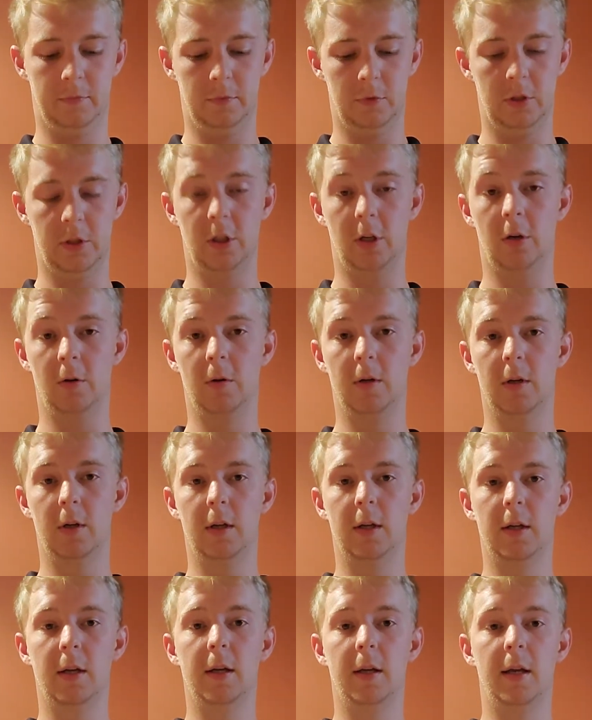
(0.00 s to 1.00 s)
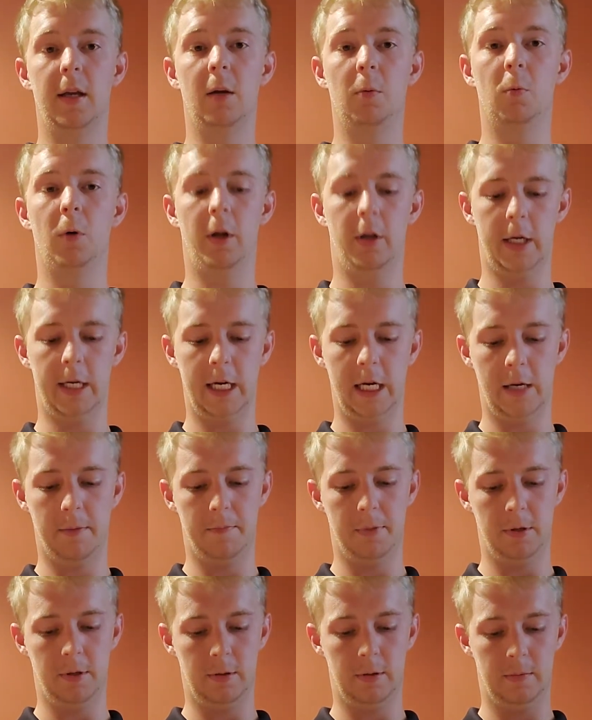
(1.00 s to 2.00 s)
So it will
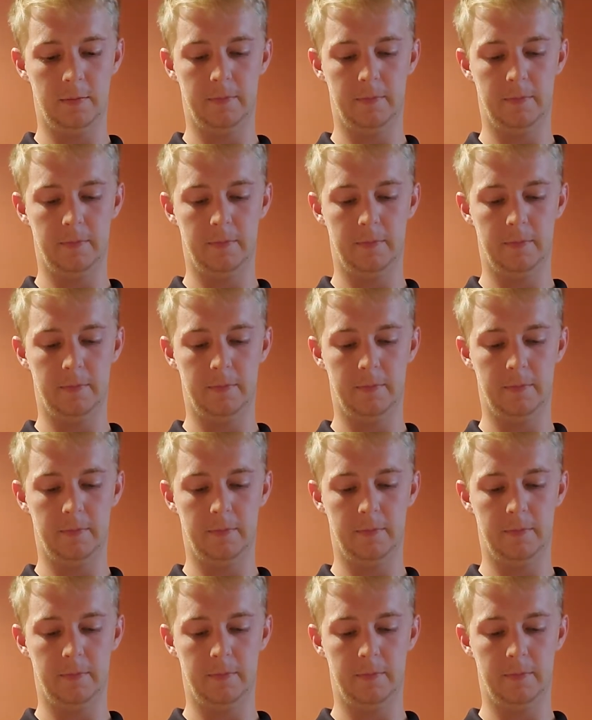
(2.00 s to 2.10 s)
happen.